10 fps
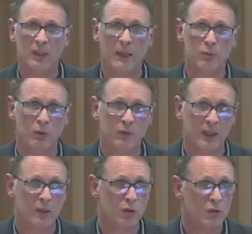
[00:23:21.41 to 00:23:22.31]
types of
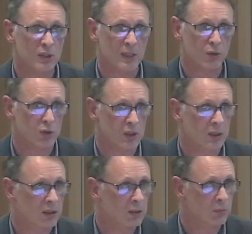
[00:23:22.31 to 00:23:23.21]
cancers
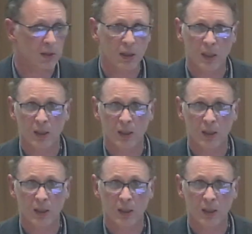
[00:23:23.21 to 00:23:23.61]
associated with